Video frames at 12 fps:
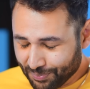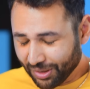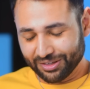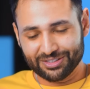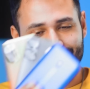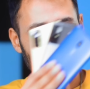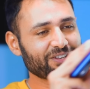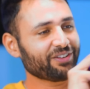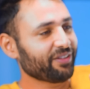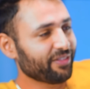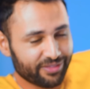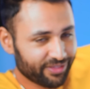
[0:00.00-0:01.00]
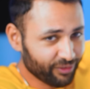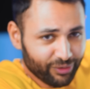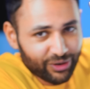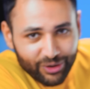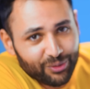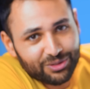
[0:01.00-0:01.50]
But there are
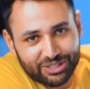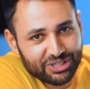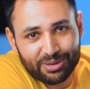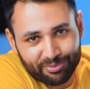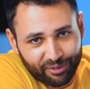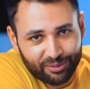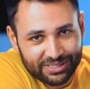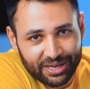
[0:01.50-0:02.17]
loads of cheap phones